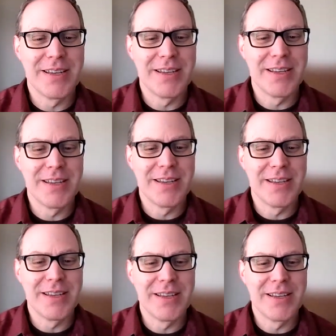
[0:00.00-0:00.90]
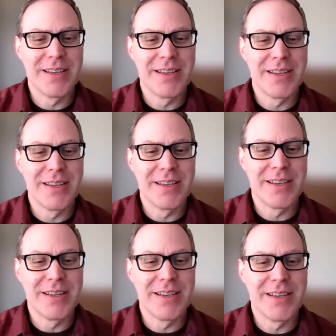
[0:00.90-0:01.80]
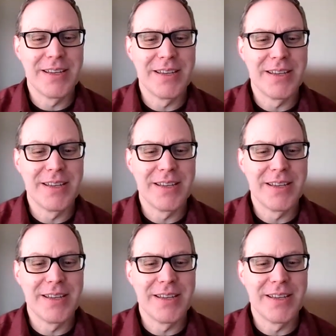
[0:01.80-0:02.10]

even better version so soon after